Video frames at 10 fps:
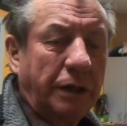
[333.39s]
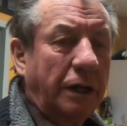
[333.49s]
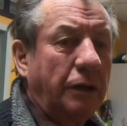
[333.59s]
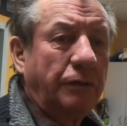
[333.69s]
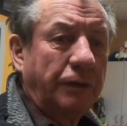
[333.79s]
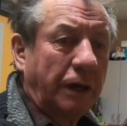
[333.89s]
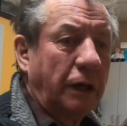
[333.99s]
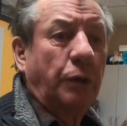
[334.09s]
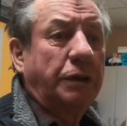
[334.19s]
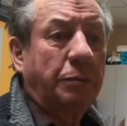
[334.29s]
I don't know
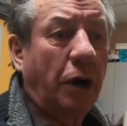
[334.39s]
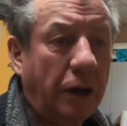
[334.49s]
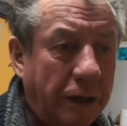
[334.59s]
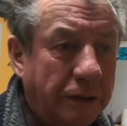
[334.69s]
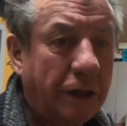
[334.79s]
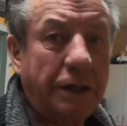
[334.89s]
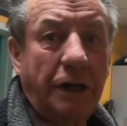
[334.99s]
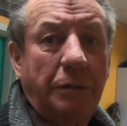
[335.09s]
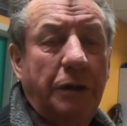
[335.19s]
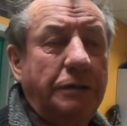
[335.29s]
what the market is right
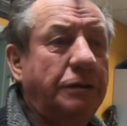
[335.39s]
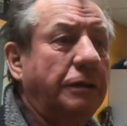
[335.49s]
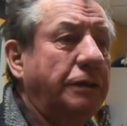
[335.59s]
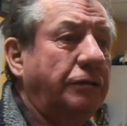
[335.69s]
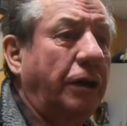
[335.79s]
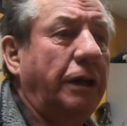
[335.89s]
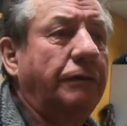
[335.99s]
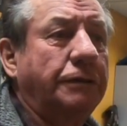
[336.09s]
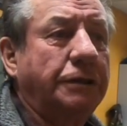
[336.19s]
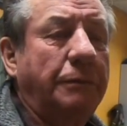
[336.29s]
now, but it's certainly traded
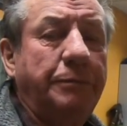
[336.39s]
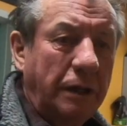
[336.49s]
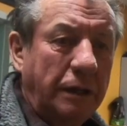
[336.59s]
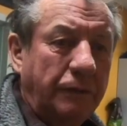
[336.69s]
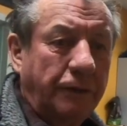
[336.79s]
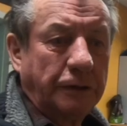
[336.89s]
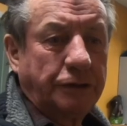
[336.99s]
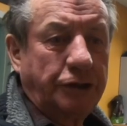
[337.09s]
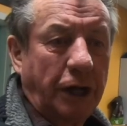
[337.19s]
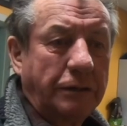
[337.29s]
for something. The
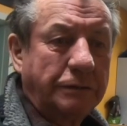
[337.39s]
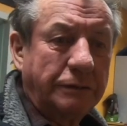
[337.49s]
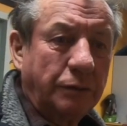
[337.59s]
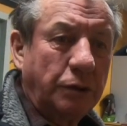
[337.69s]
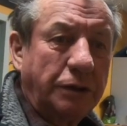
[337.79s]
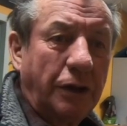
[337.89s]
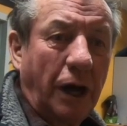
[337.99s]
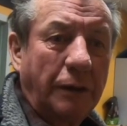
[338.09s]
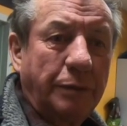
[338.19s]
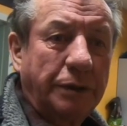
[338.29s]
first jet, wooden
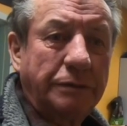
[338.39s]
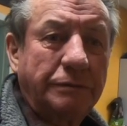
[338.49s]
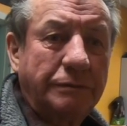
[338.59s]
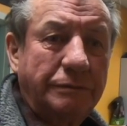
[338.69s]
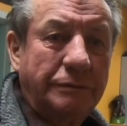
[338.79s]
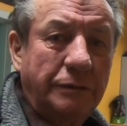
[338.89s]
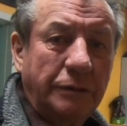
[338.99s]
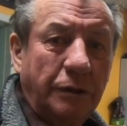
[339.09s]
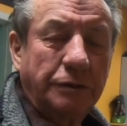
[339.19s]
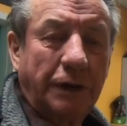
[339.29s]
cockpit,
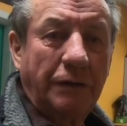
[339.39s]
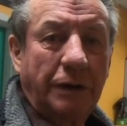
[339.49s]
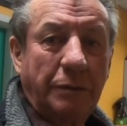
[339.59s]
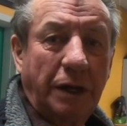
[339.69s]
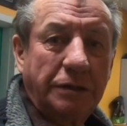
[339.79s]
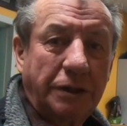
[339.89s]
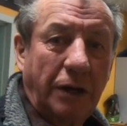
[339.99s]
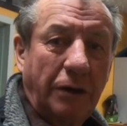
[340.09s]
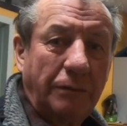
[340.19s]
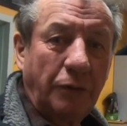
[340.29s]
goes 500 miles an
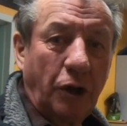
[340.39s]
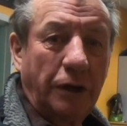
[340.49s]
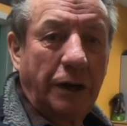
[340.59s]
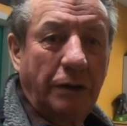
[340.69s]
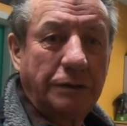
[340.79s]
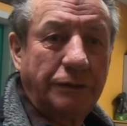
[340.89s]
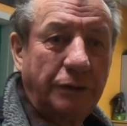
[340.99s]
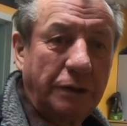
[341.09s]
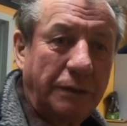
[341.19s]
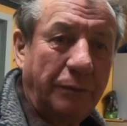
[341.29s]
hour, got an hour's
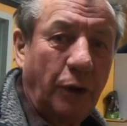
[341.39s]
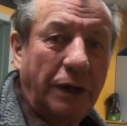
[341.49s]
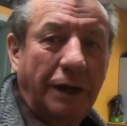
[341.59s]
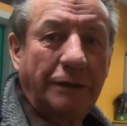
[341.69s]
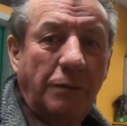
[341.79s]
fuel. Why not?